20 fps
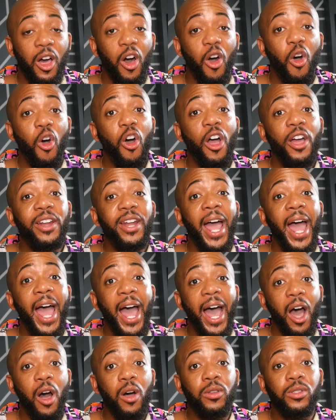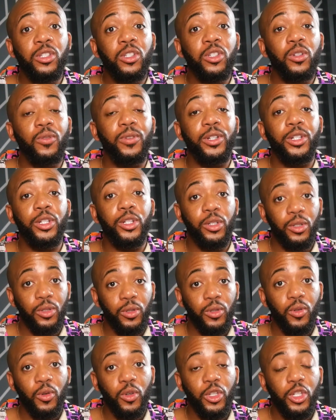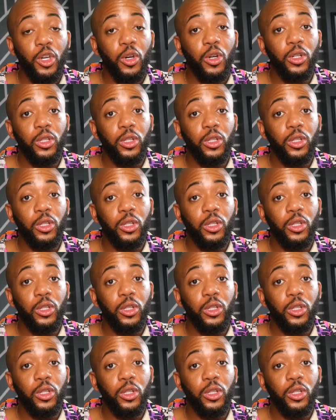on how to renew your